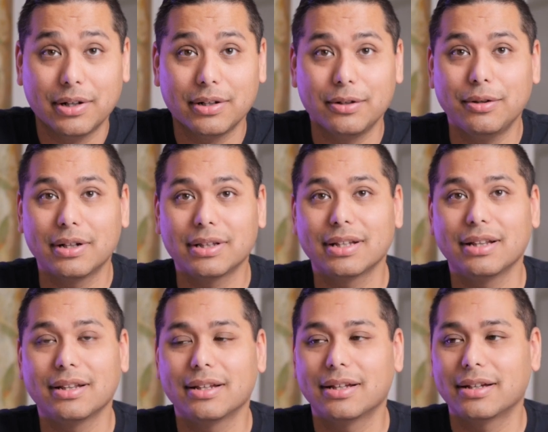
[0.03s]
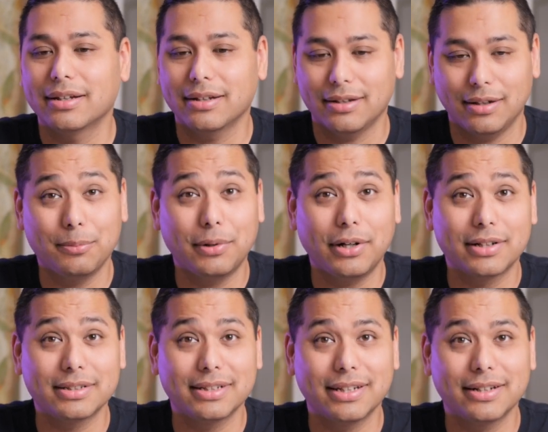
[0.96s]
are doing a little
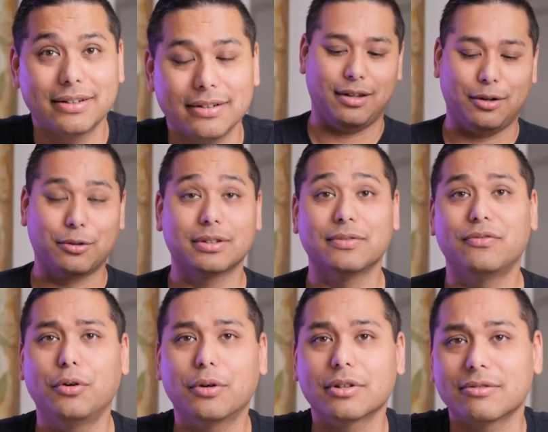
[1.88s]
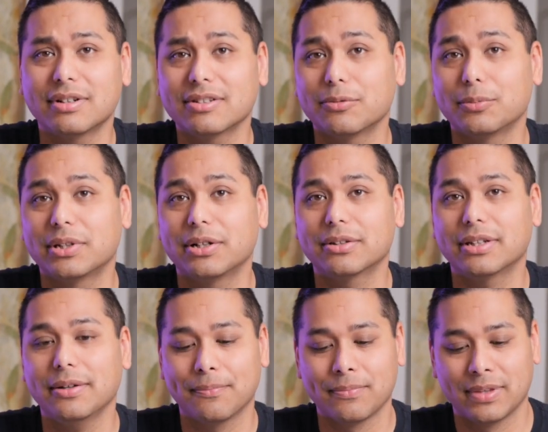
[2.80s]
unboxing here. I ordered some focus rings from
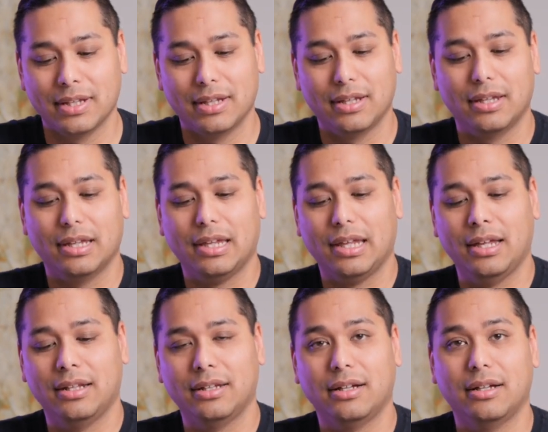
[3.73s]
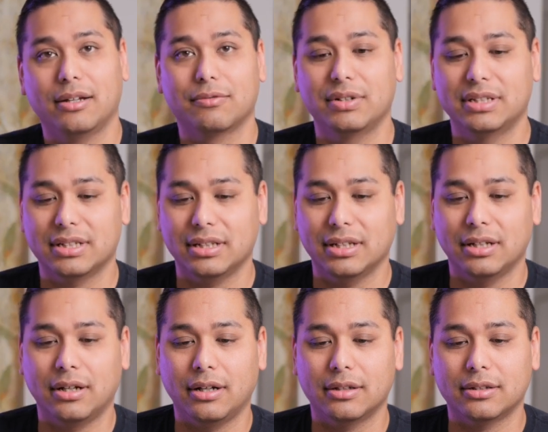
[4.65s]
Tilta, and I recently
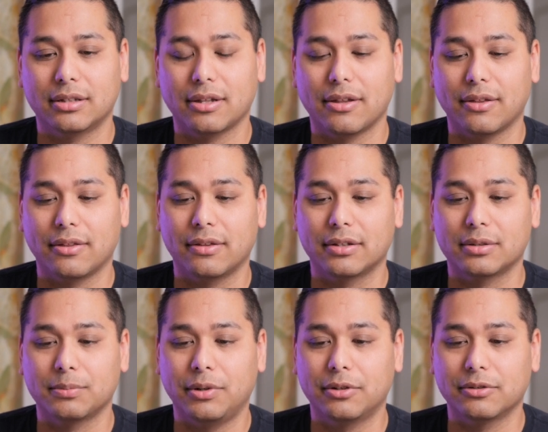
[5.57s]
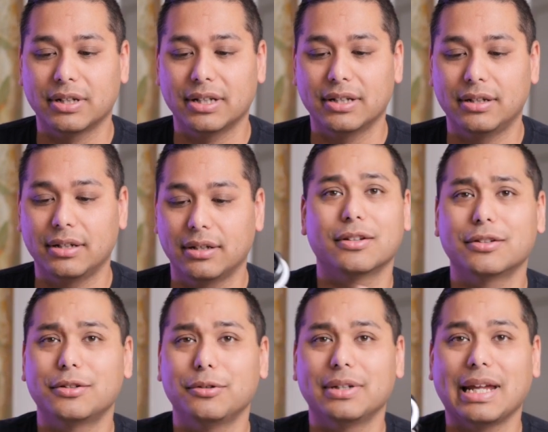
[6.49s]
got the Smallrig.
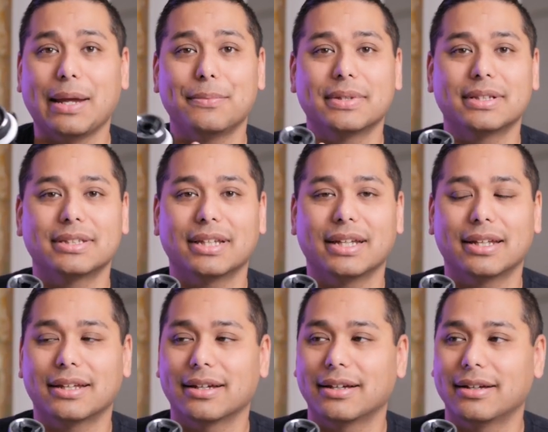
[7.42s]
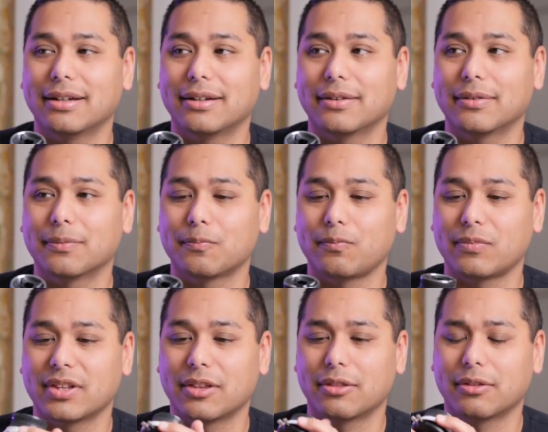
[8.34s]
There's two names. It's like
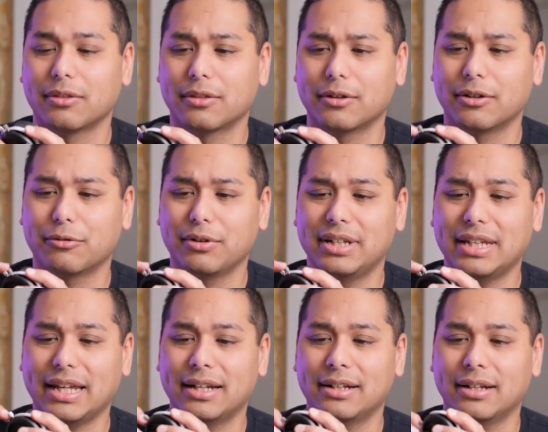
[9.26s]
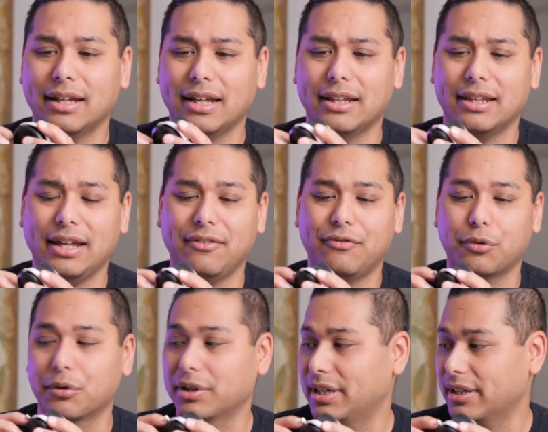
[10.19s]
3310 and
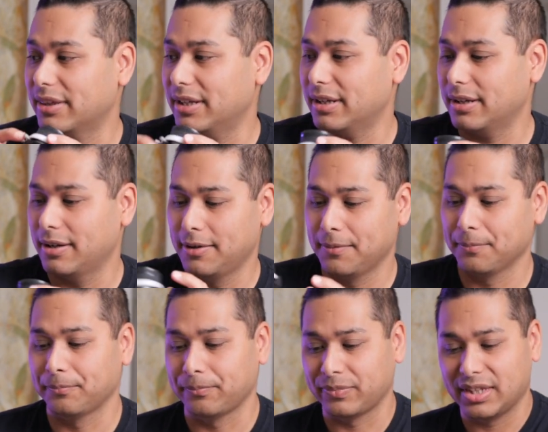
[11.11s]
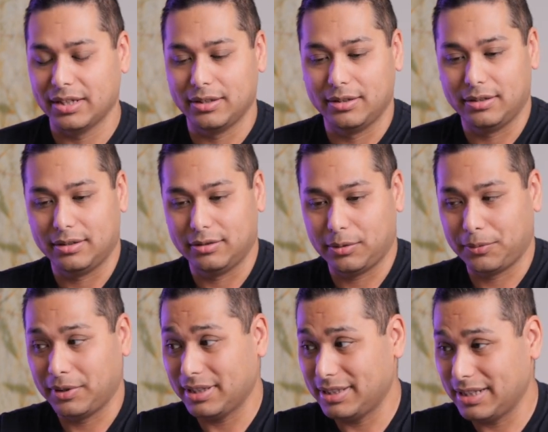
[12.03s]
F40, I think. I'm
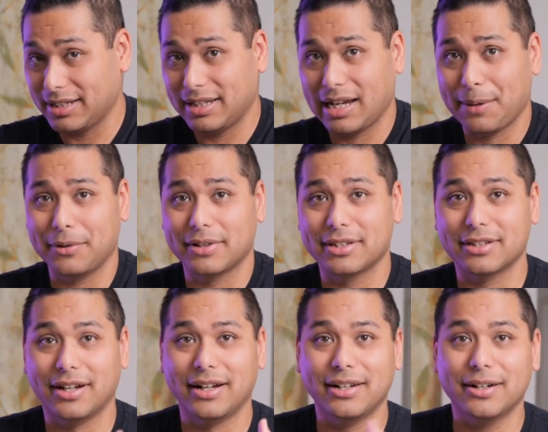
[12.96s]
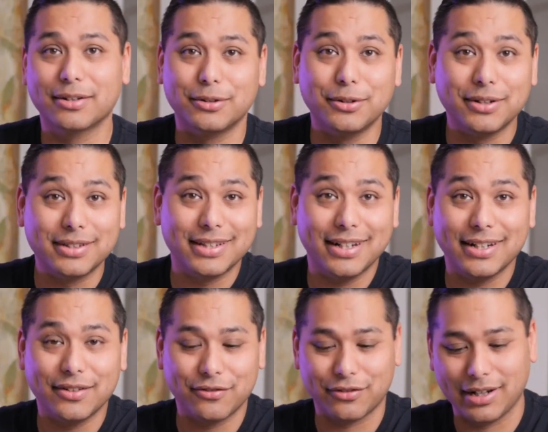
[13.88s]
running a second camera on the side here so you can see it
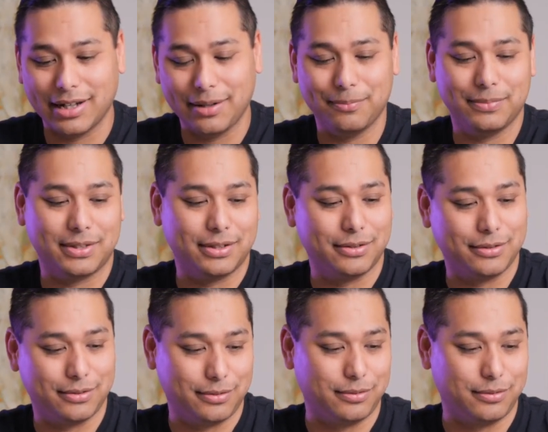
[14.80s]
in frame, so